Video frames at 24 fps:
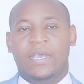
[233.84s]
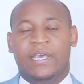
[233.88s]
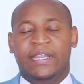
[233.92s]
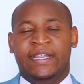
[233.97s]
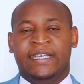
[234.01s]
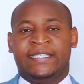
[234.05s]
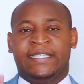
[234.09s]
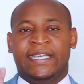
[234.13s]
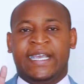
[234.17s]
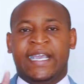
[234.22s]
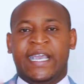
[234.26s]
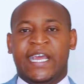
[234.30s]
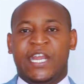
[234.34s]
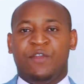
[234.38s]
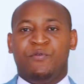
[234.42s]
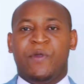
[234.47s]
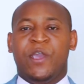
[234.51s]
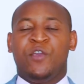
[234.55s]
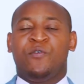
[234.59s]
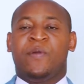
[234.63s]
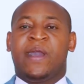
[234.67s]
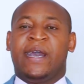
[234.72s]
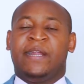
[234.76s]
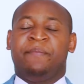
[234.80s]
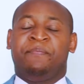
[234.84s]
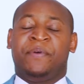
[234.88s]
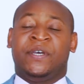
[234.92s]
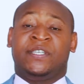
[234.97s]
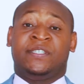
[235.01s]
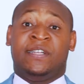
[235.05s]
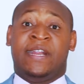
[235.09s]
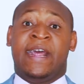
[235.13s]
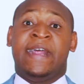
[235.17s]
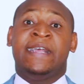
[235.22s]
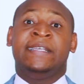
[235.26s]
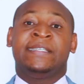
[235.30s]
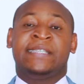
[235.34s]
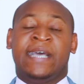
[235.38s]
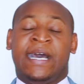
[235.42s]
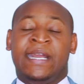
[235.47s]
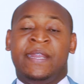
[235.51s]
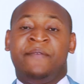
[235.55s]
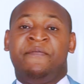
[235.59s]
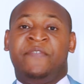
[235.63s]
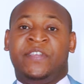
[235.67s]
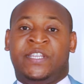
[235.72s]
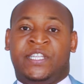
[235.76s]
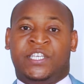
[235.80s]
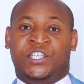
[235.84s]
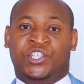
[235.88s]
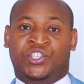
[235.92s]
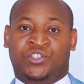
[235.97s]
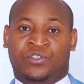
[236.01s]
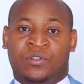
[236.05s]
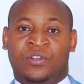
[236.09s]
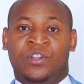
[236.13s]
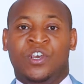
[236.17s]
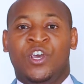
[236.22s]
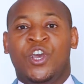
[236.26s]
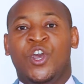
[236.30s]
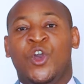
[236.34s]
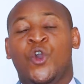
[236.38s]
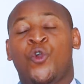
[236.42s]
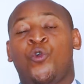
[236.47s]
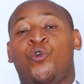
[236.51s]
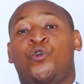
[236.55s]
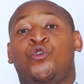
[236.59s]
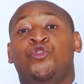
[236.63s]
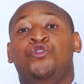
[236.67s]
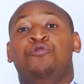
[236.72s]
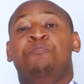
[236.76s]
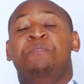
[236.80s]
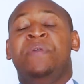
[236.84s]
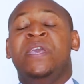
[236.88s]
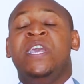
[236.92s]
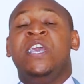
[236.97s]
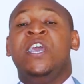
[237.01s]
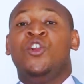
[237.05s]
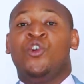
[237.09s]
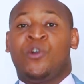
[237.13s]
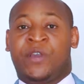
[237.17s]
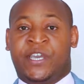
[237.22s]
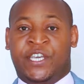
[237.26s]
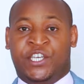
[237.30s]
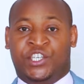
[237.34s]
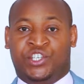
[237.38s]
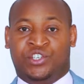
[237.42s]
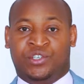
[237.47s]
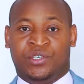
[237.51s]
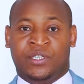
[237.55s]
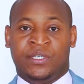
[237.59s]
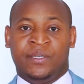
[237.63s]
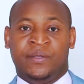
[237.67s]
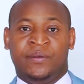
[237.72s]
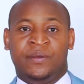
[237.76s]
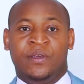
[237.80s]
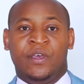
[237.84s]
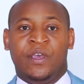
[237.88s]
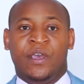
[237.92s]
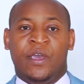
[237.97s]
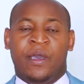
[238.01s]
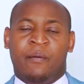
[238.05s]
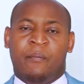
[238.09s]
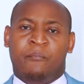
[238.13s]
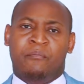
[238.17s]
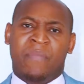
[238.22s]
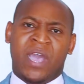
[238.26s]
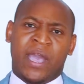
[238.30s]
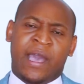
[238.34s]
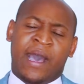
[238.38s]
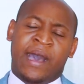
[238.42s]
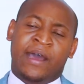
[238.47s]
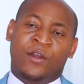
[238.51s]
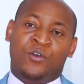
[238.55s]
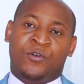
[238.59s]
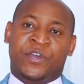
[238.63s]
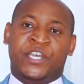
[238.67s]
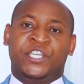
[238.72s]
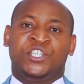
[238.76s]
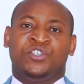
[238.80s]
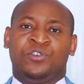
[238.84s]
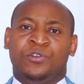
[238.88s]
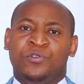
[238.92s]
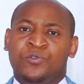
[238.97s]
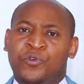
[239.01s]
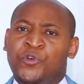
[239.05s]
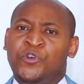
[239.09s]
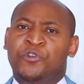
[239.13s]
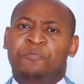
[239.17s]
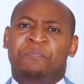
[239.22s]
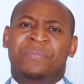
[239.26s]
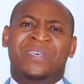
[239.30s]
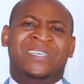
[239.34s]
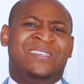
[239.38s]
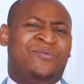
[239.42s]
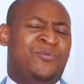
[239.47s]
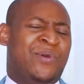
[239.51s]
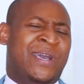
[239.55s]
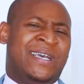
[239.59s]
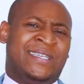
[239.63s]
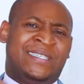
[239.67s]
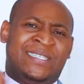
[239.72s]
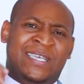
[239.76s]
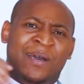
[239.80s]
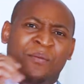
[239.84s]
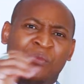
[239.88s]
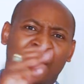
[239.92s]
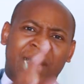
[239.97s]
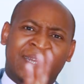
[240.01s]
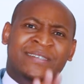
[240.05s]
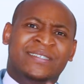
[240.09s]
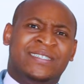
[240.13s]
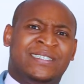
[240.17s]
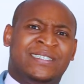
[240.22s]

The second way you can personalize an invitation could be location. Location could be where someone